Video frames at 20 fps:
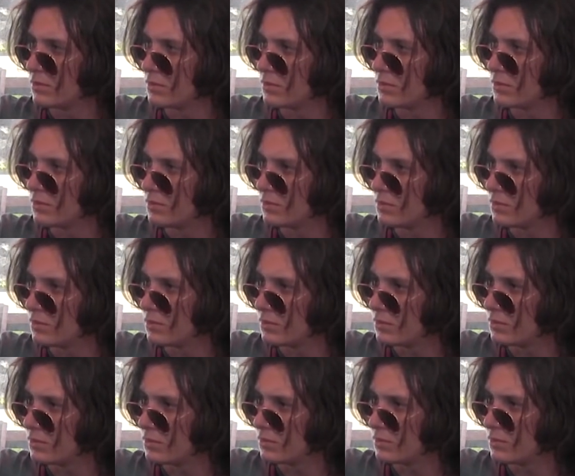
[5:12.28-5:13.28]

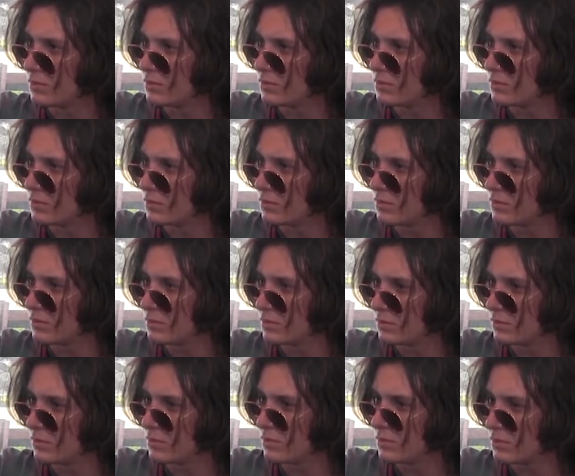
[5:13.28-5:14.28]

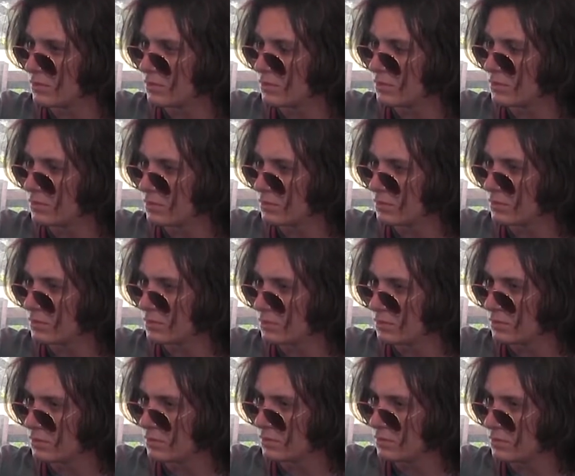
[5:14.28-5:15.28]

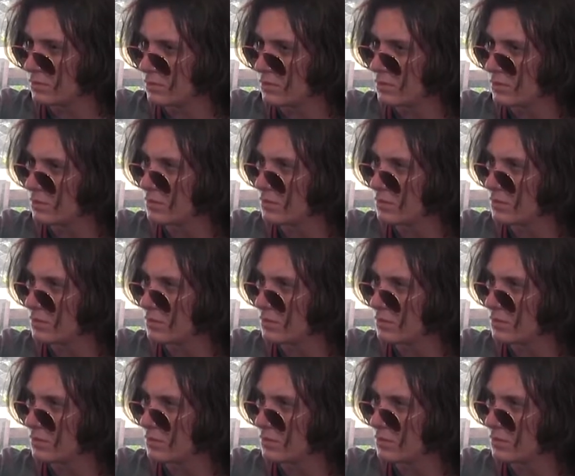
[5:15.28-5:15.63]
This person isn't speaking.